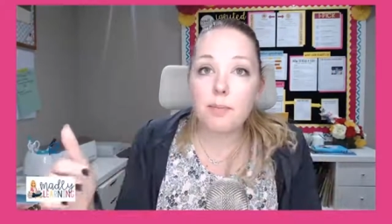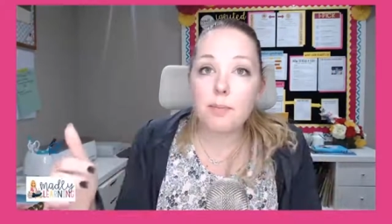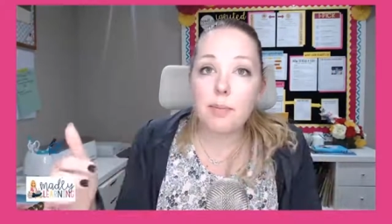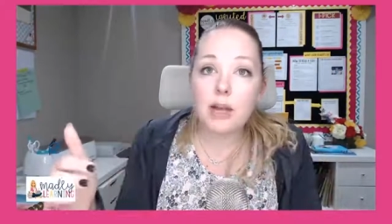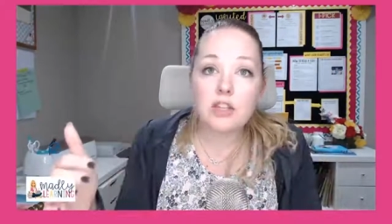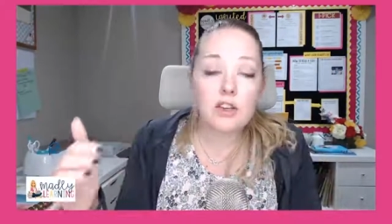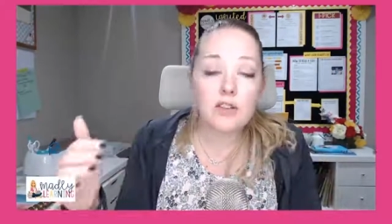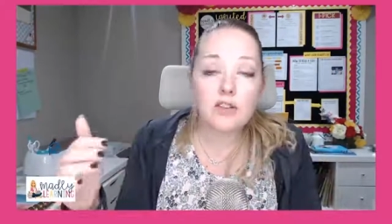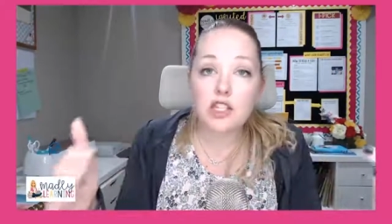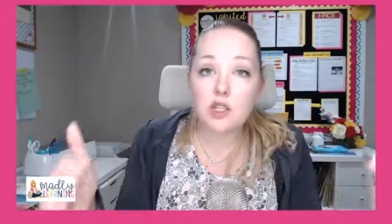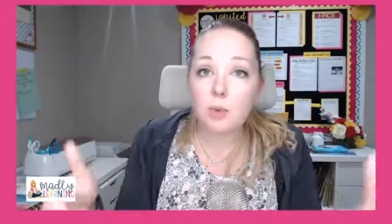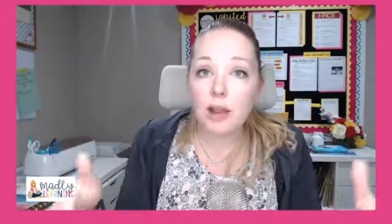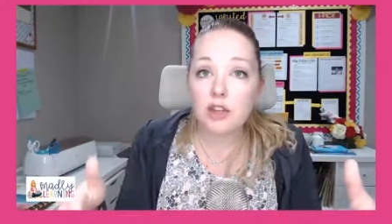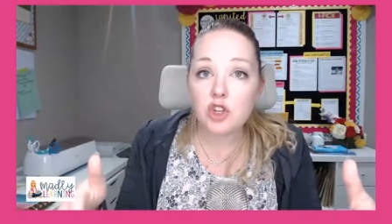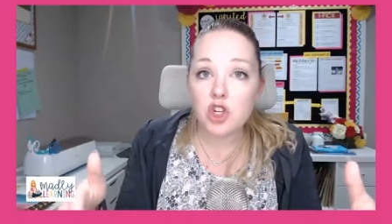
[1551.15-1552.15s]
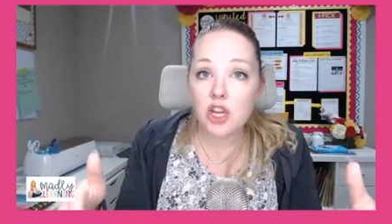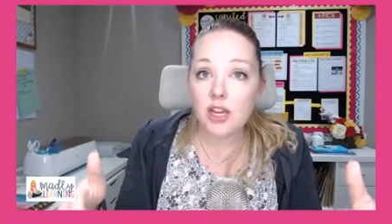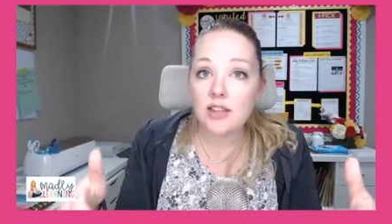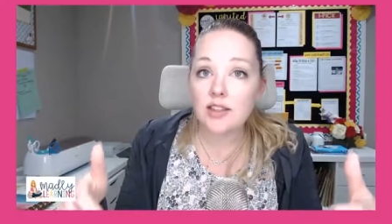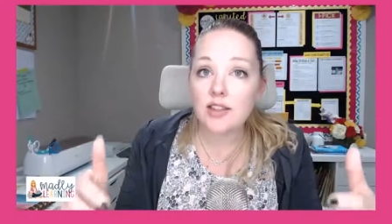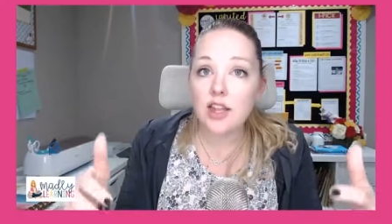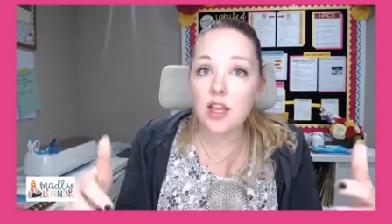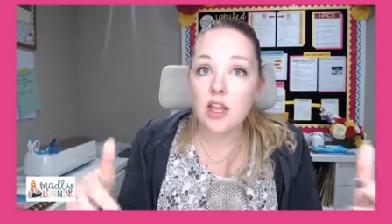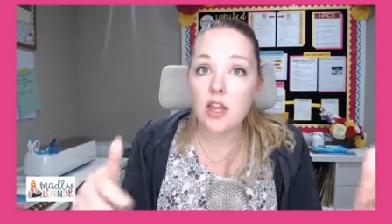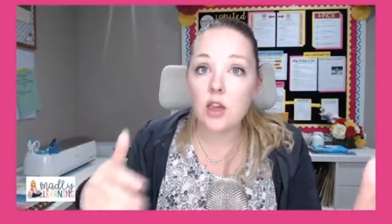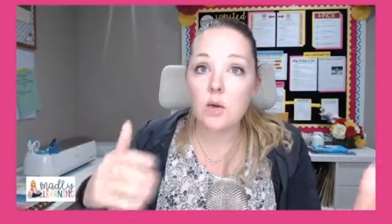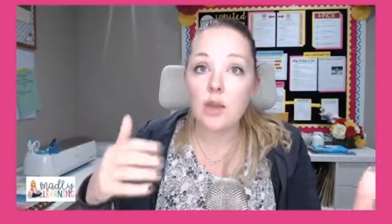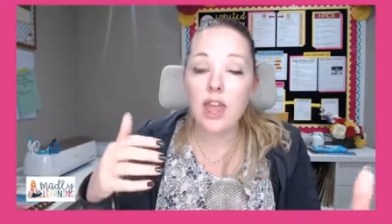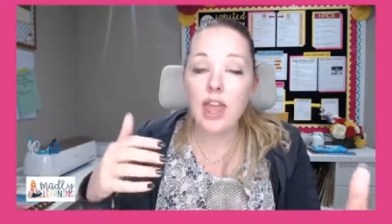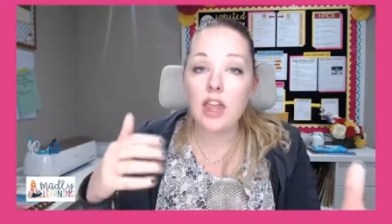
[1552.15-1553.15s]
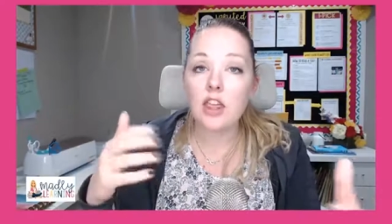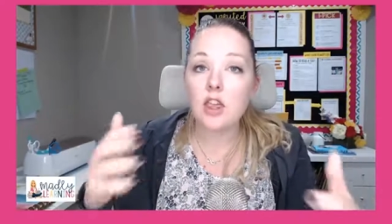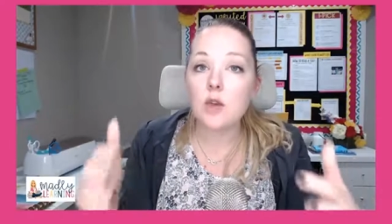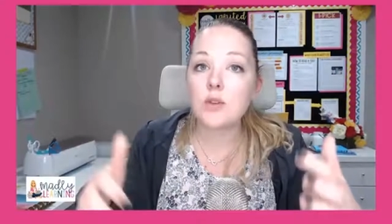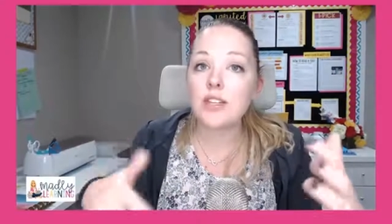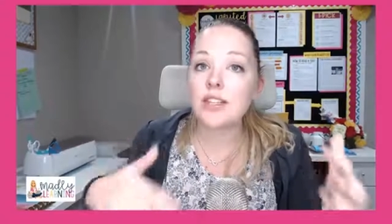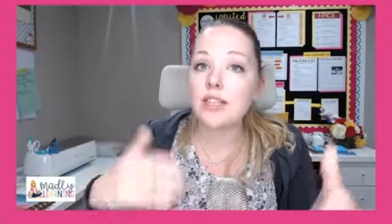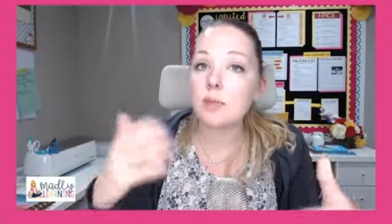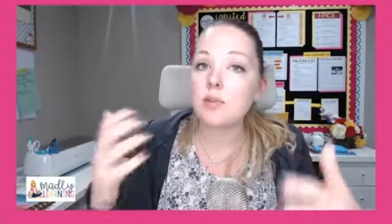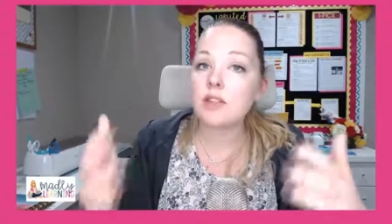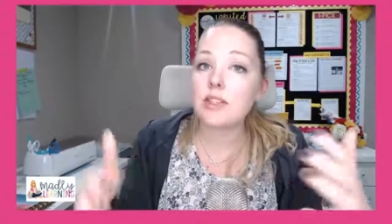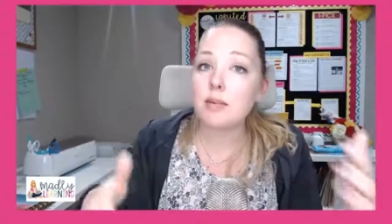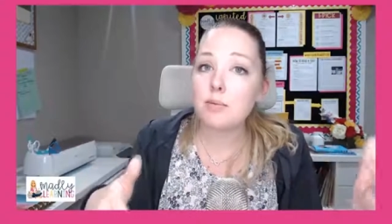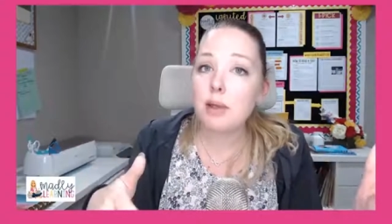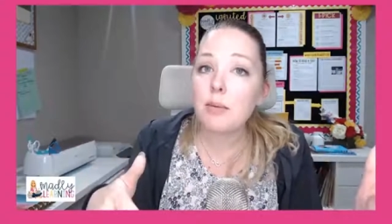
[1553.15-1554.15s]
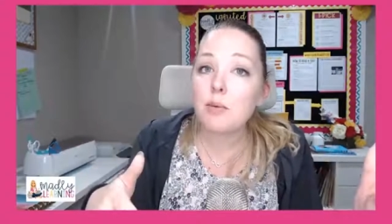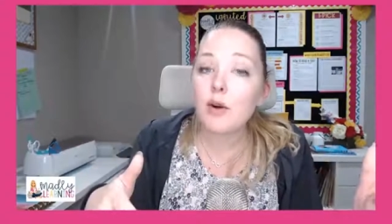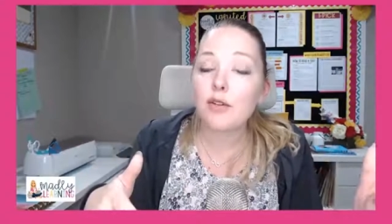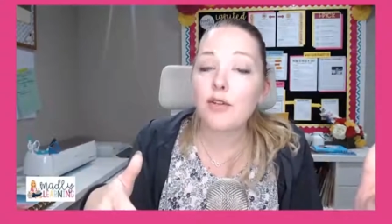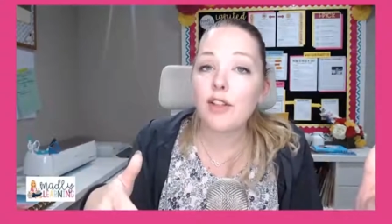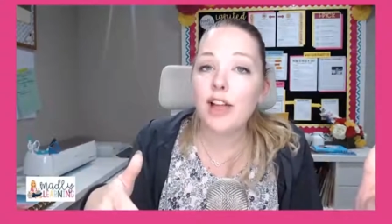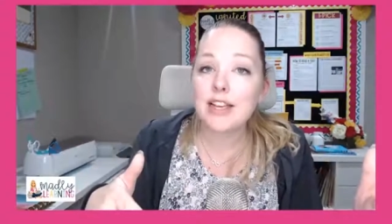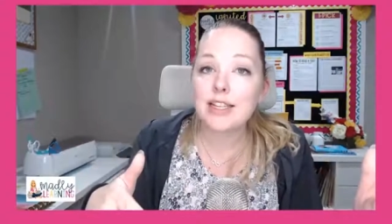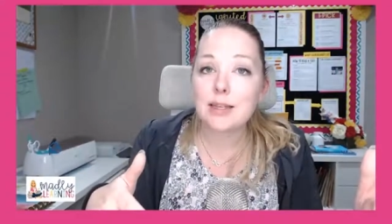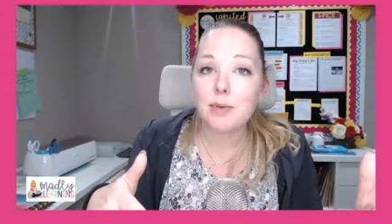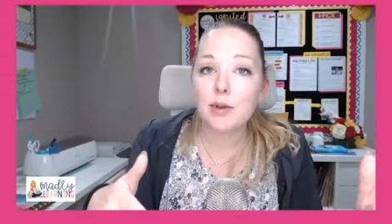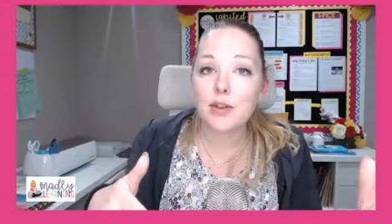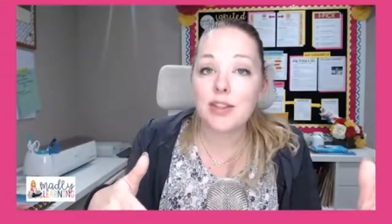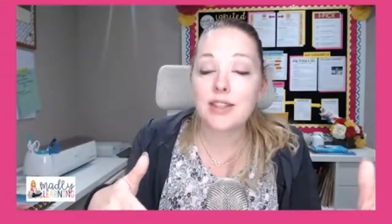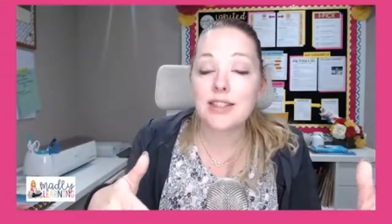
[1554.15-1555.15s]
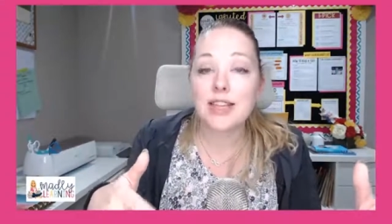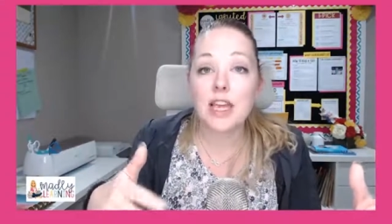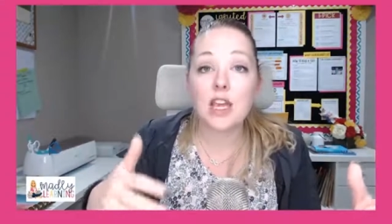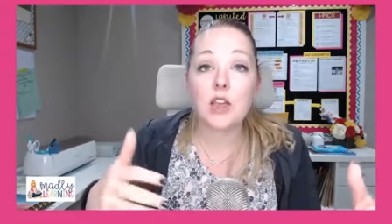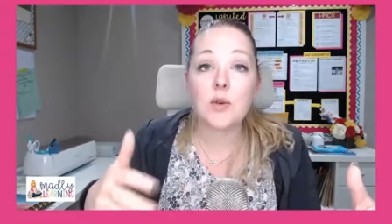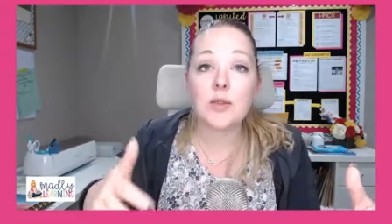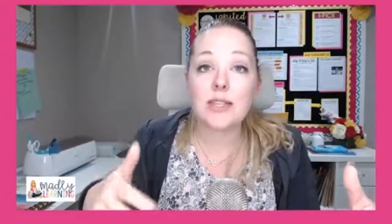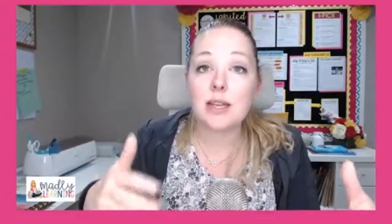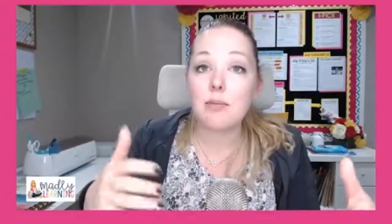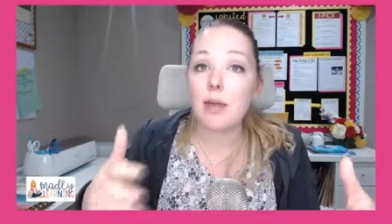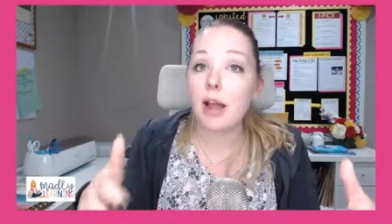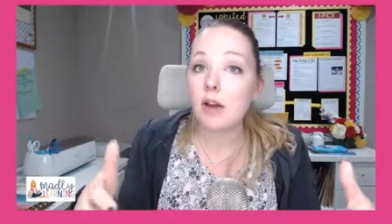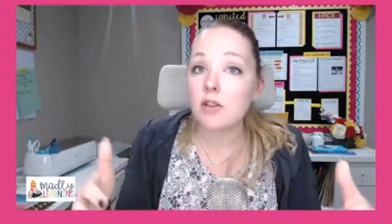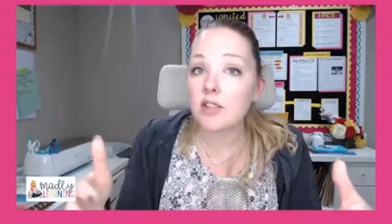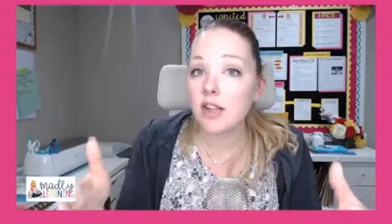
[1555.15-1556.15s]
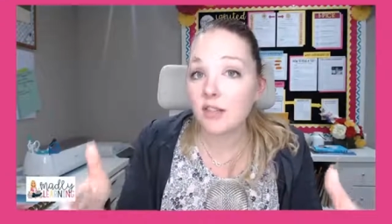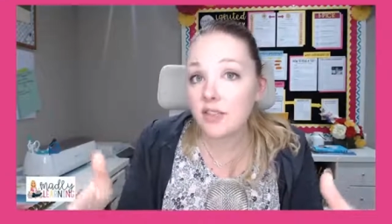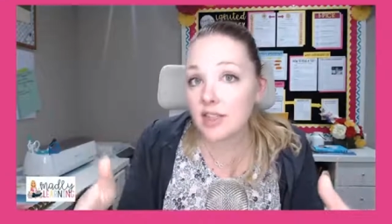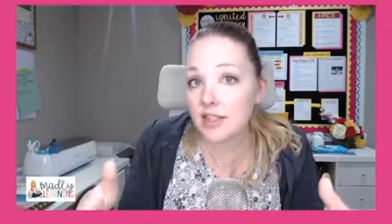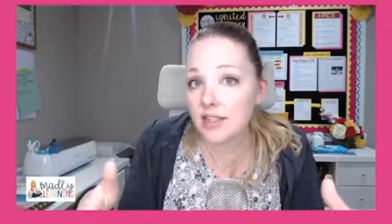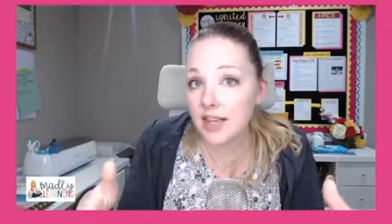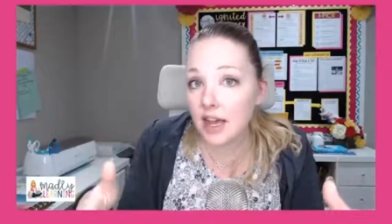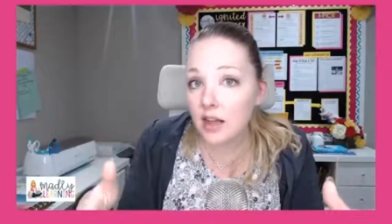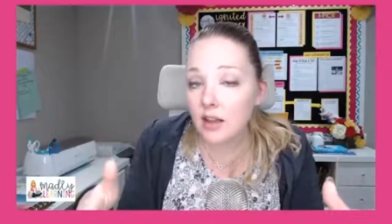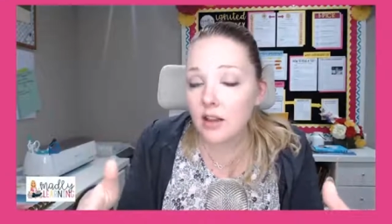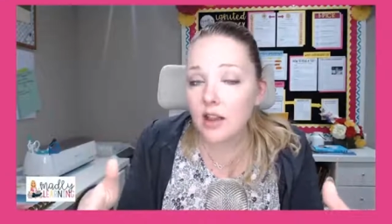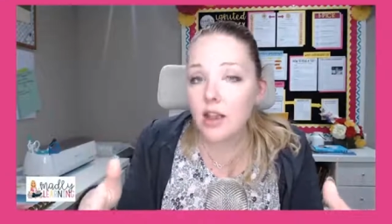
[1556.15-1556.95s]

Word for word: bunch of spreadsheets that you can use, except it's a bit more flexible than, say, using Microsoft Excel